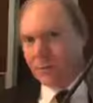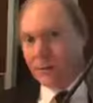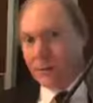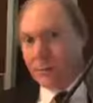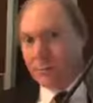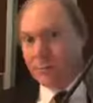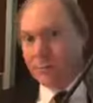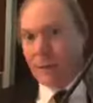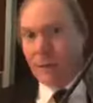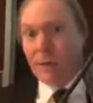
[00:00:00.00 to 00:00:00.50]

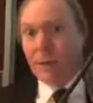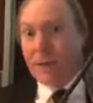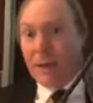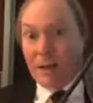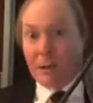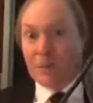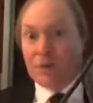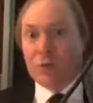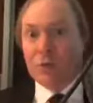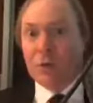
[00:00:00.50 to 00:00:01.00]
to maybe
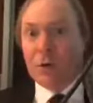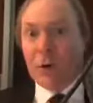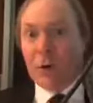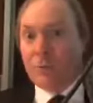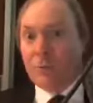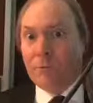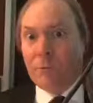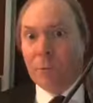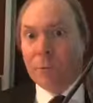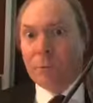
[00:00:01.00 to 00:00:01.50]
concentrate
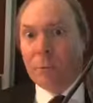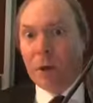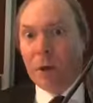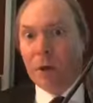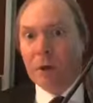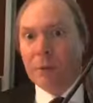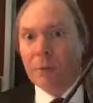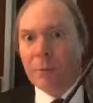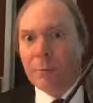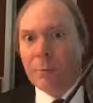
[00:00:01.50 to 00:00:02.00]
on
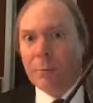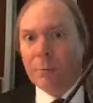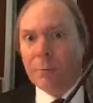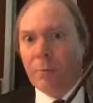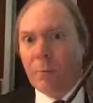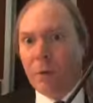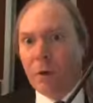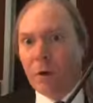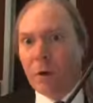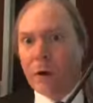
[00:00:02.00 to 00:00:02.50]
football a little bit
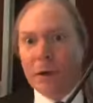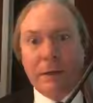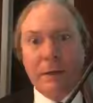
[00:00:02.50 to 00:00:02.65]
more?